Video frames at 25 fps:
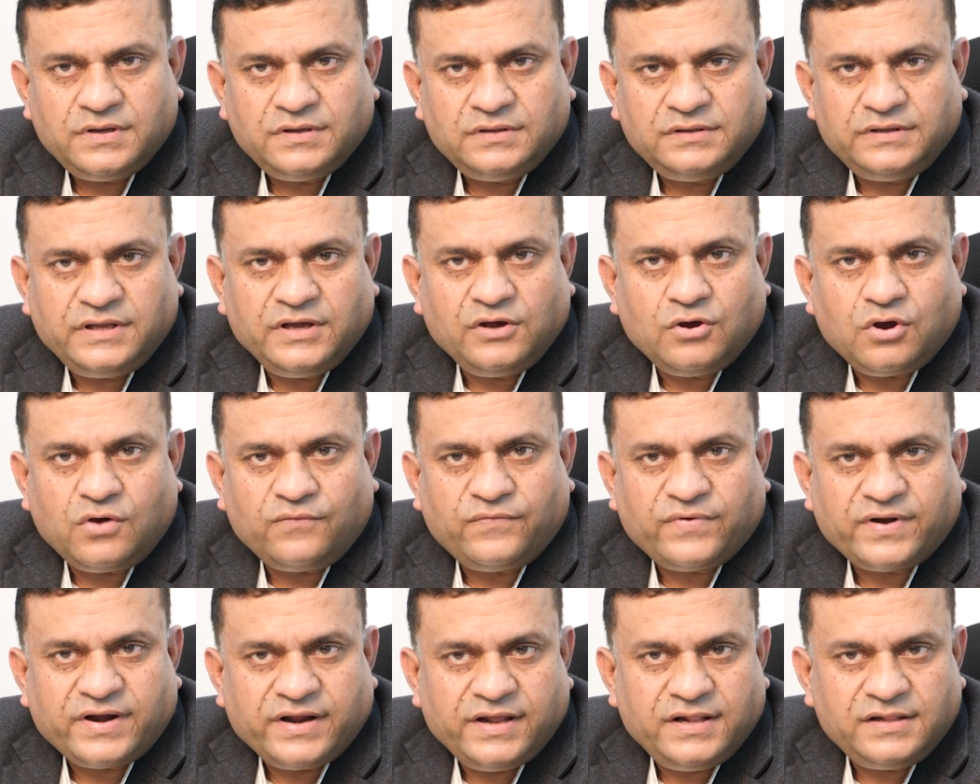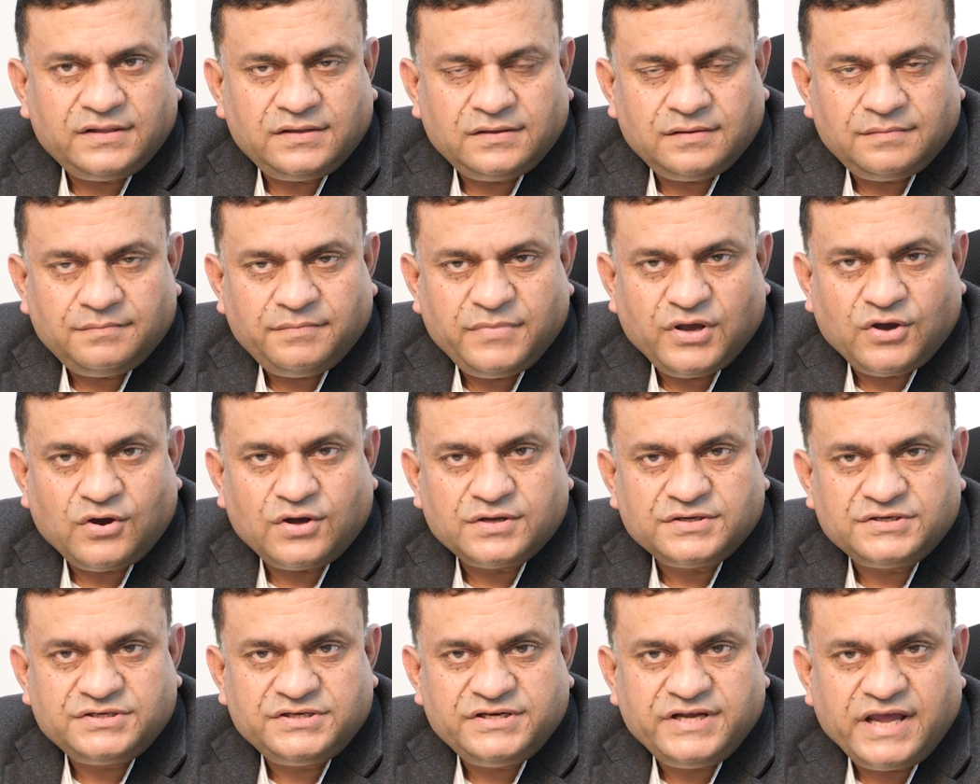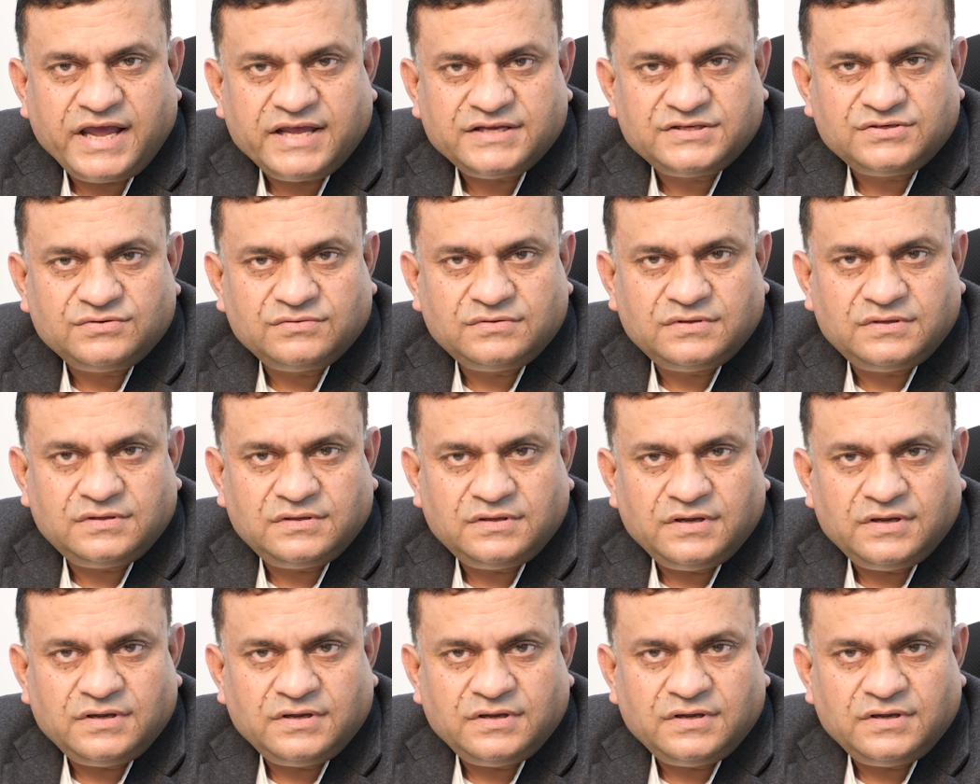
think of her health, because she has to